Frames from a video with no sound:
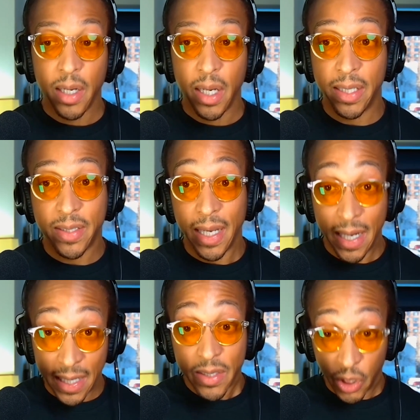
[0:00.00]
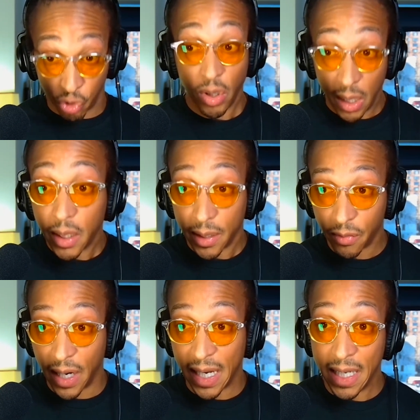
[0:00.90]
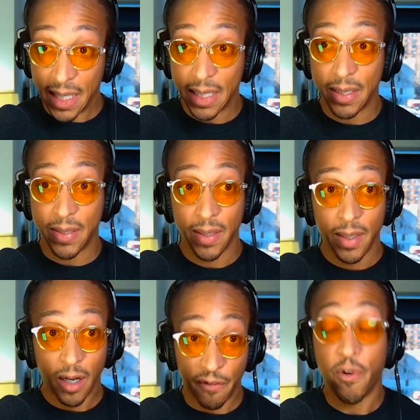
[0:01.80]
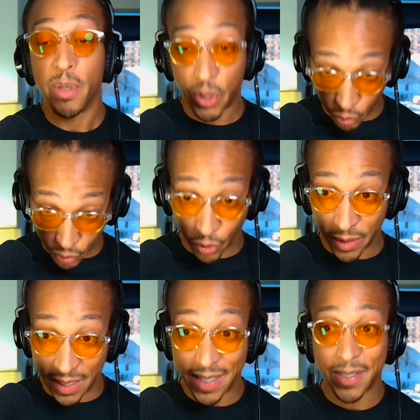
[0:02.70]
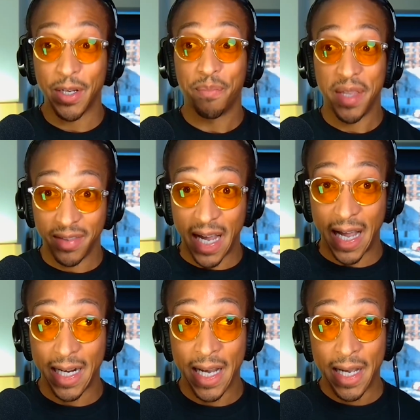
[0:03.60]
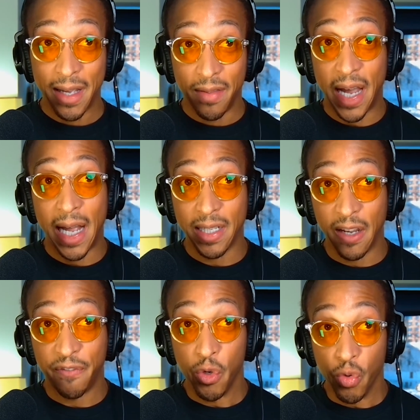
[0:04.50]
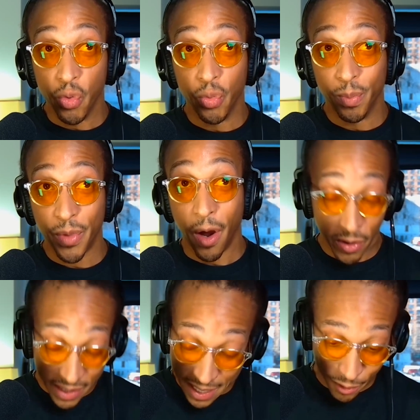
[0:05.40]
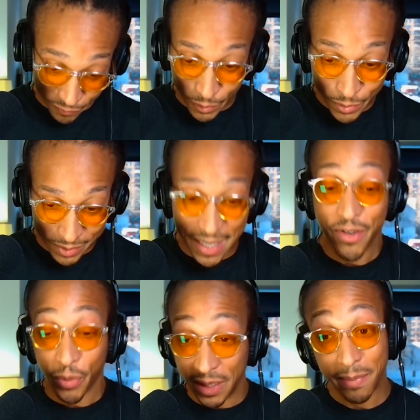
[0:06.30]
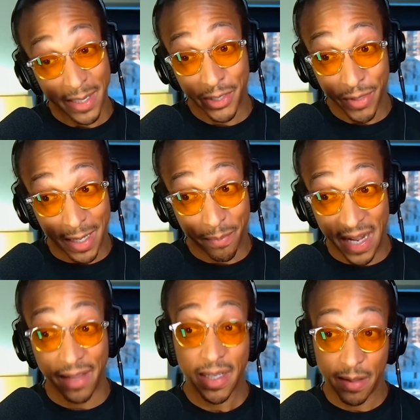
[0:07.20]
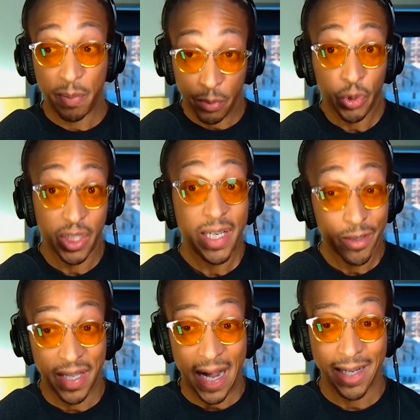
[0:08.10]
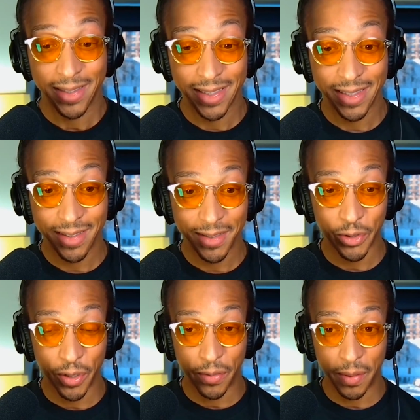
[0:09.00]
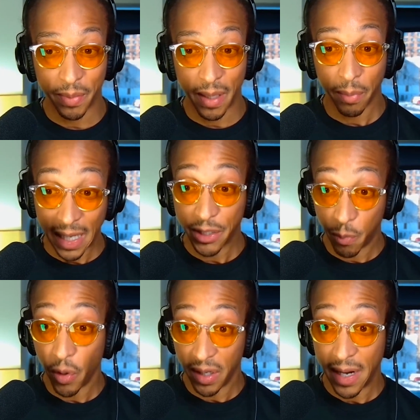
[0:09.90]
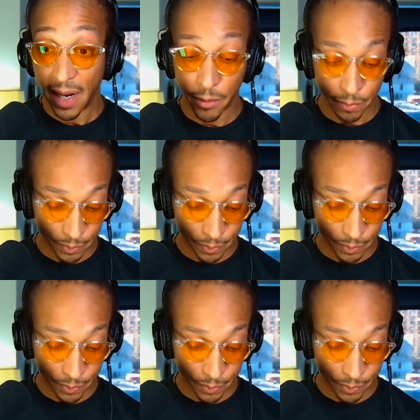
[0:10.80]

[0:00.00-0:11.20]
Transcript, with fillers: It's it is a drug, right? It is a pharmaceutical. It is something that that if you aren't careful can really mess you up. And I think people should hear that. So I'm, I'm glad you pointed that out.